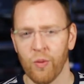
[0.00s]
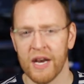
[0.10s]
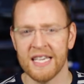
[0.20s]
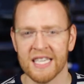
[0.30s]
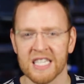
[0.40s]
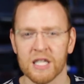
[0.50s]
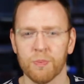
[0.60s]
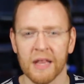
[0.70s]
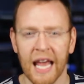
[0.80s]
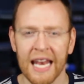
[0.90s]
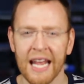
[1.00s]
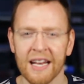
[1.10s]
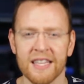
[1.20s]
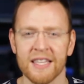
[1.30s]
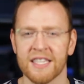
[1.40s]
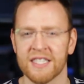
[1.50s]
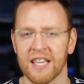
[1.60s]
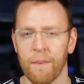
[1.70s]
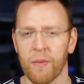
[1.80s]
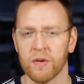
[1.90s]
when he's explaining to the
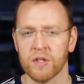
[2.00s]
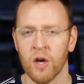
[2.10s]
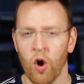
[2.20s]
disciples